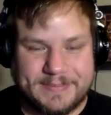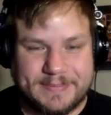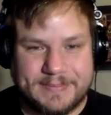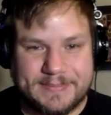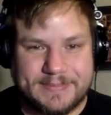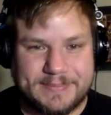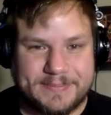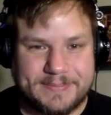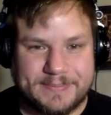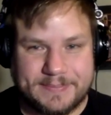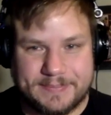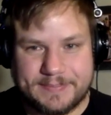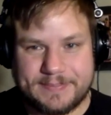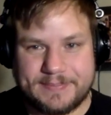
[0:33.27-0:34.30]

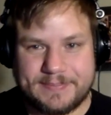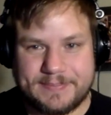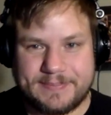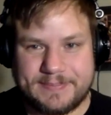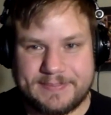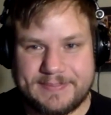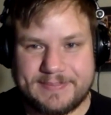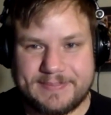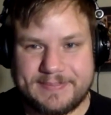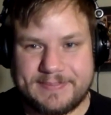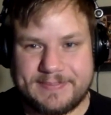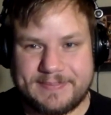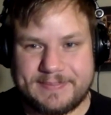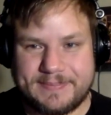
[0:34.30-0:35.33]

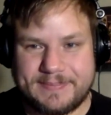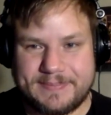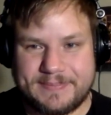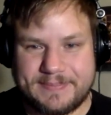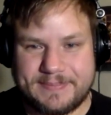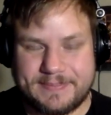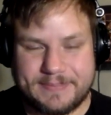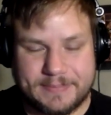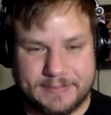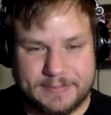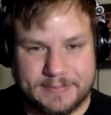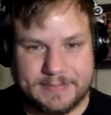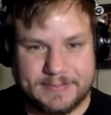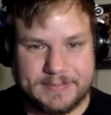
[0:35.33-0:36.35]

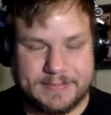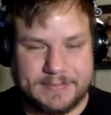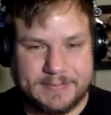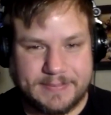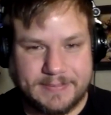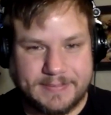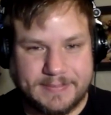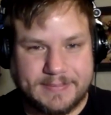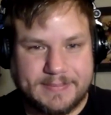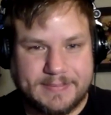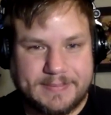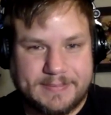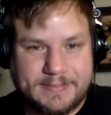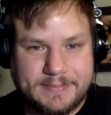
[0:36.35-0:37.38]

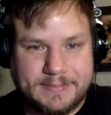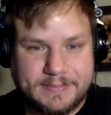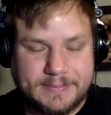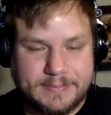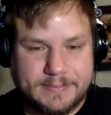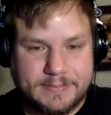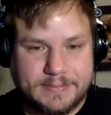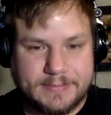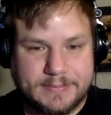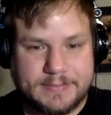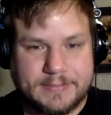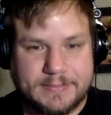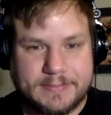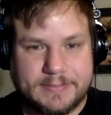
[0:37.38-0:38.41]

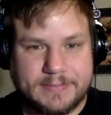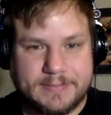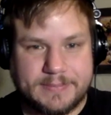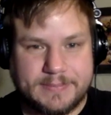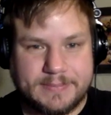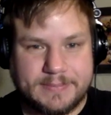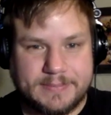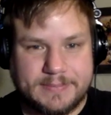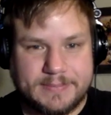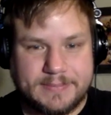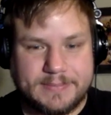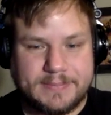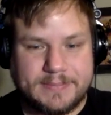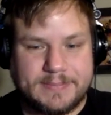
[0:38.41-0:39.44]

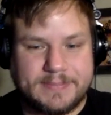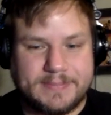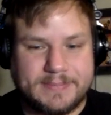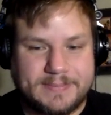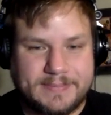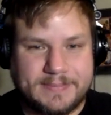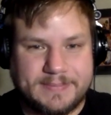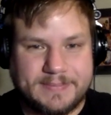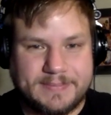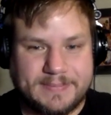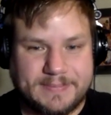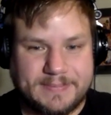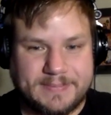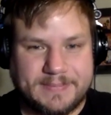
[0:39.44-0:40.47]

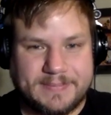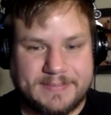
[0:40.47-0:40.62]
[no speech]